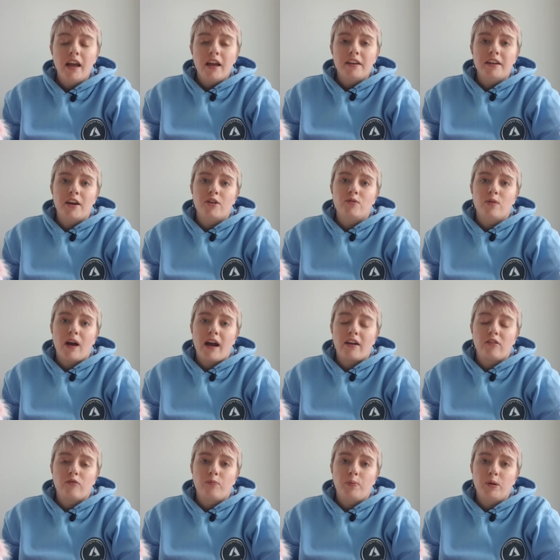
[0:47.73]
Now,
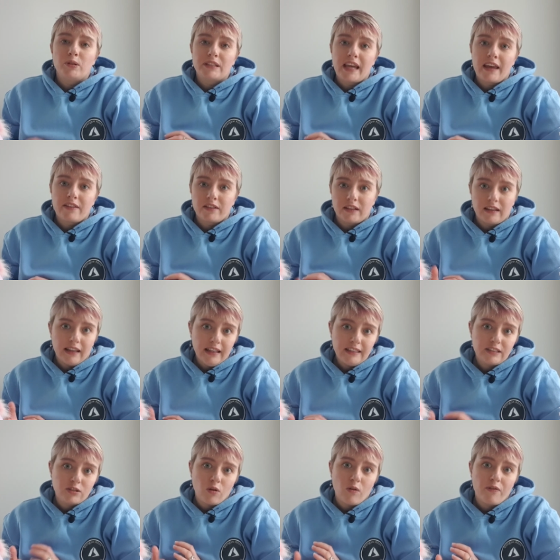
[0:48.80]
I've put together a
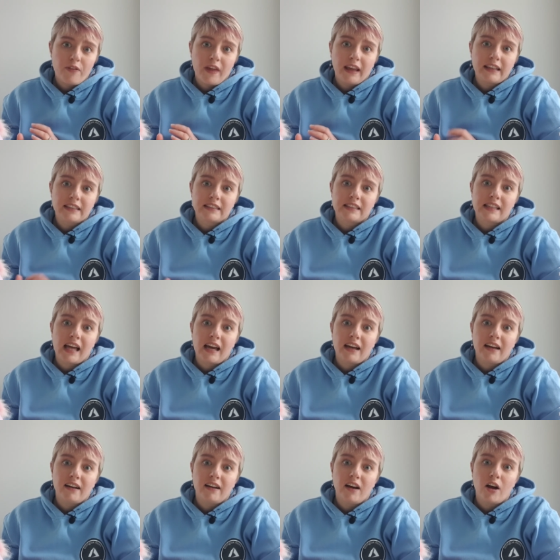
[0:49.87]
list of things
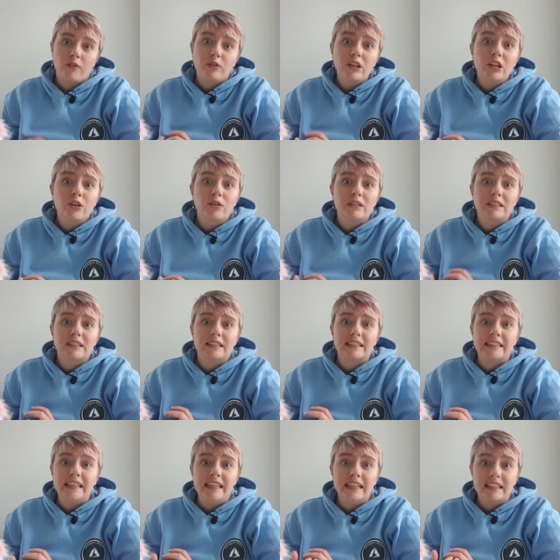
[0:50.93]
that are really good to
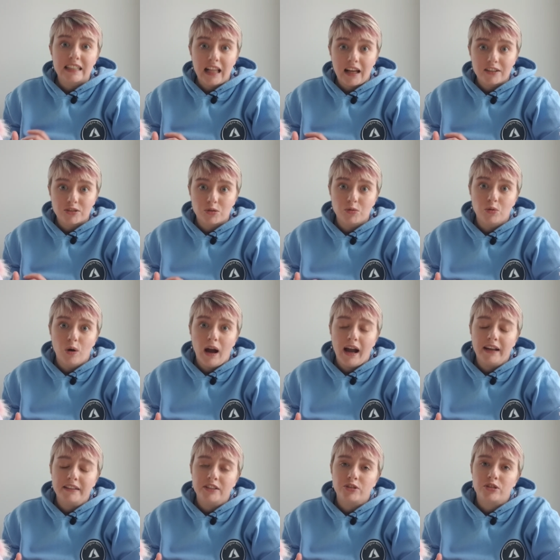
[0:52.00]
see in Glasgow
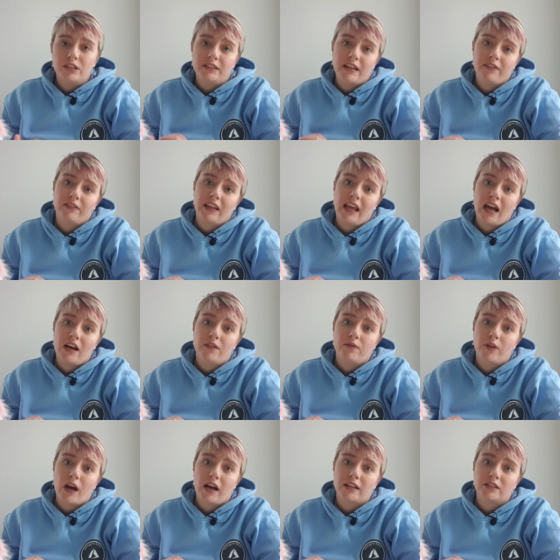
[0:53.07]
and you should definitely have
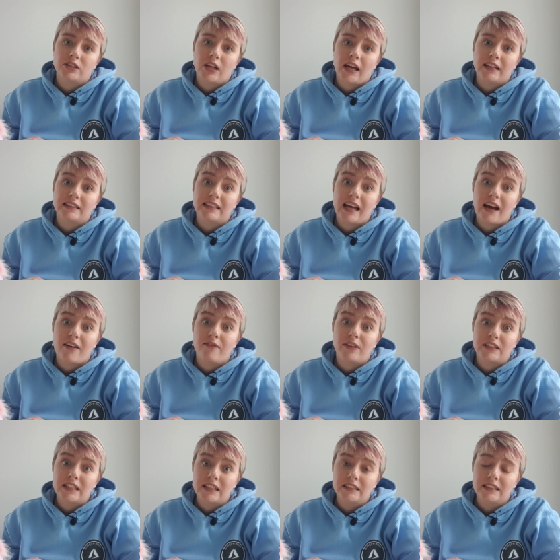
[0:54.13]
a chance at
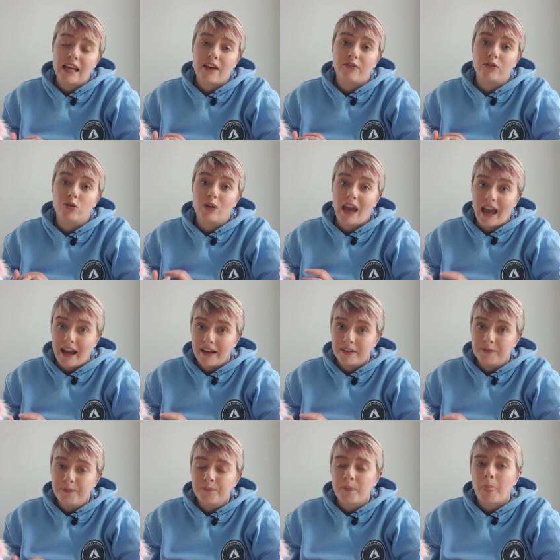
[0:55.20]
visiting if you
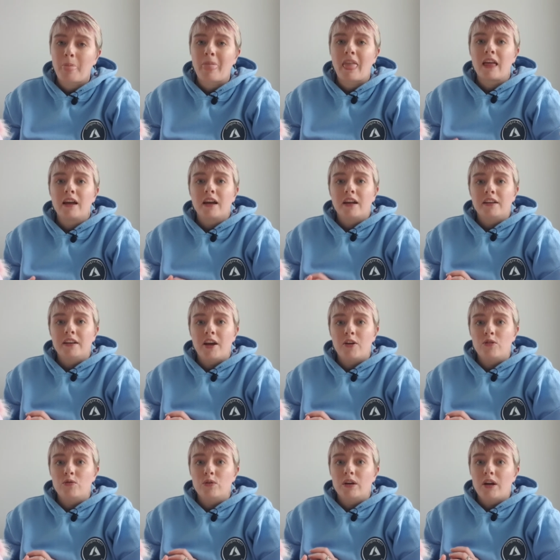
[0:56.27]
can.
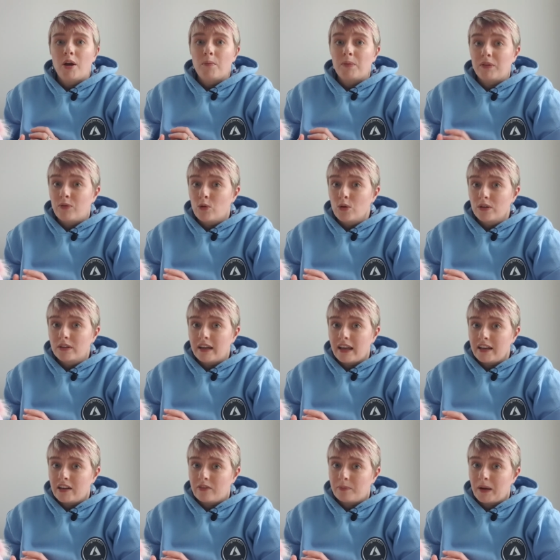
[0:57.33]
Now, before
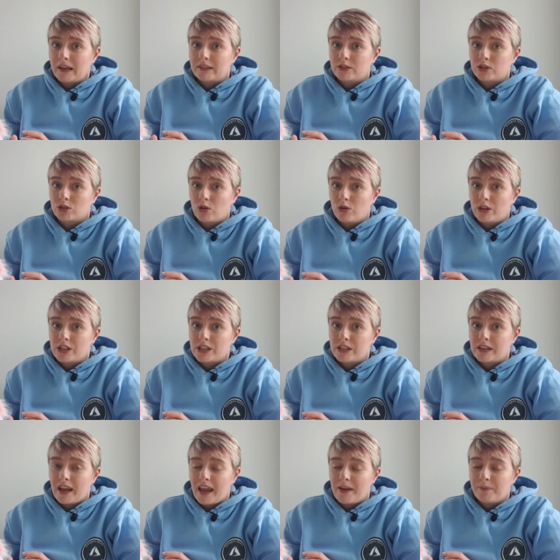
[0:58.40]
any of my Scottish
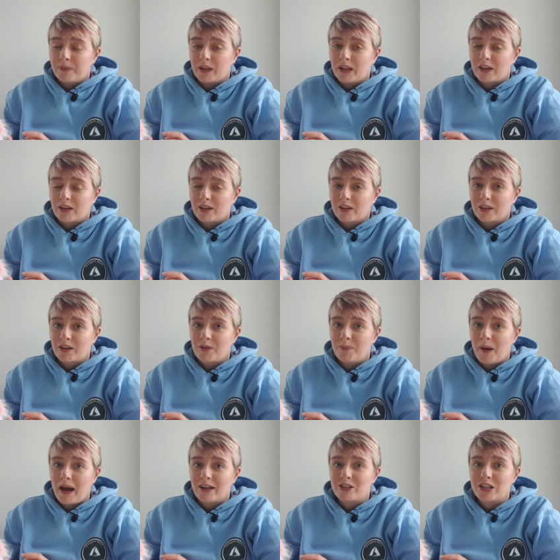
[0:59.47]

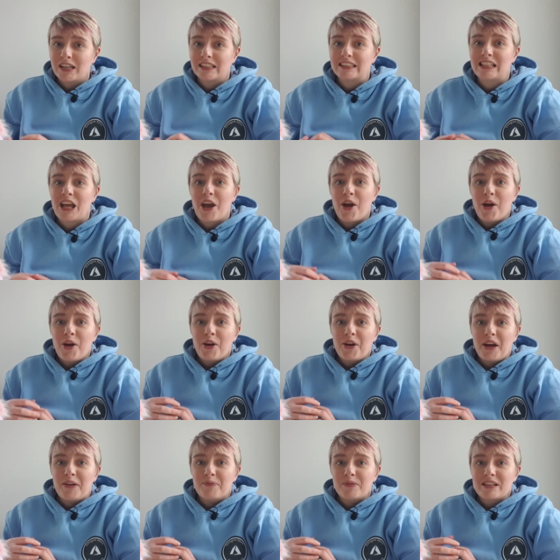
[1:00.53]
compatriots
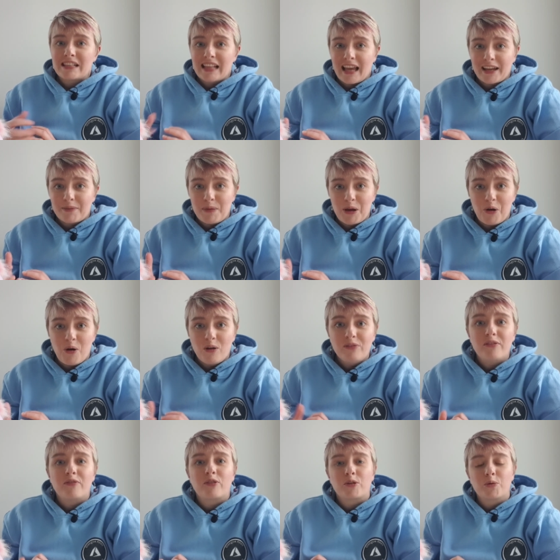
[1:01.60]
slag me off
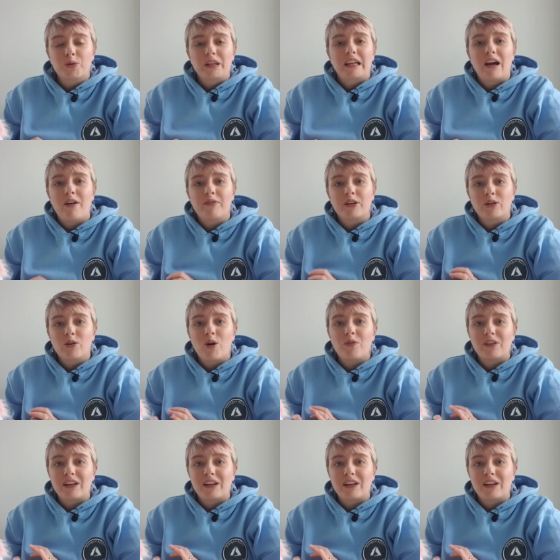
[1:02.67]
for only covering off